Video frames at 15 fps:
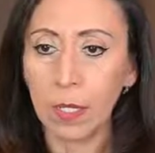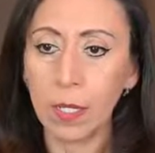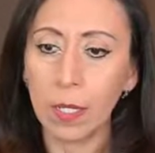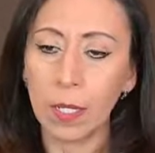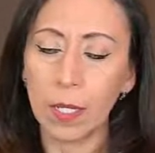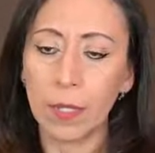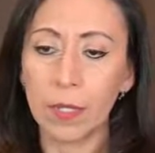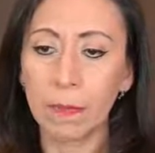
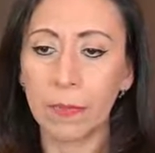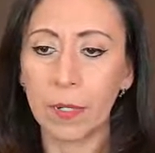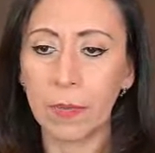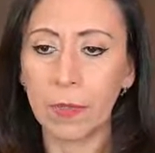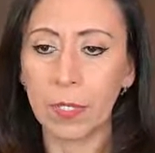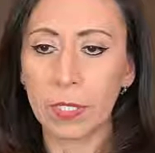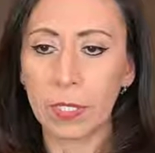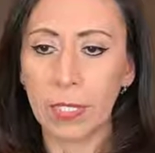and the
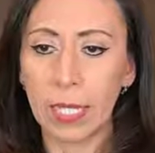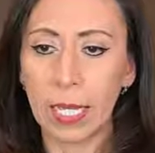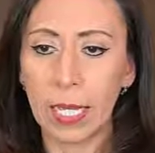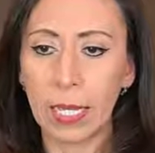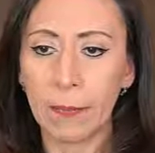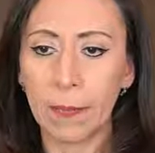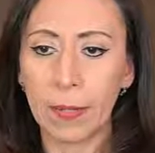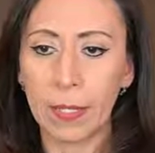previous
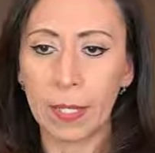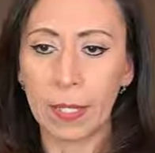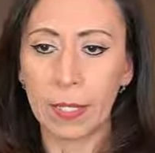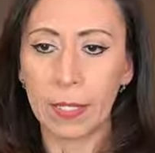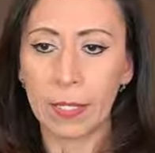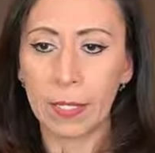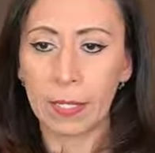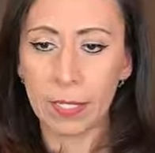step
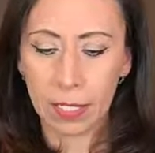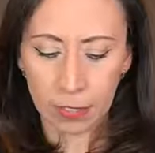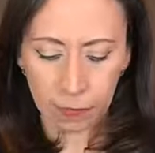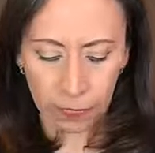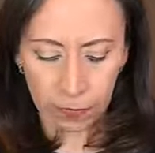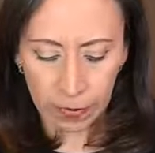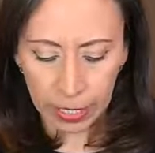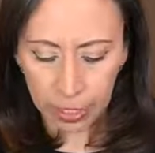
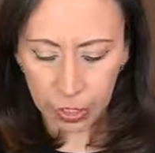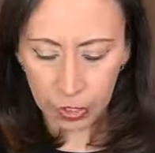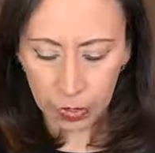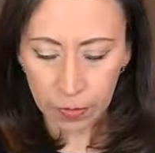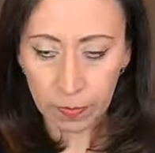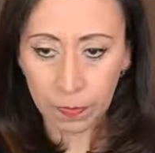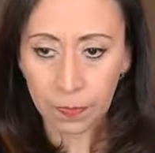transformations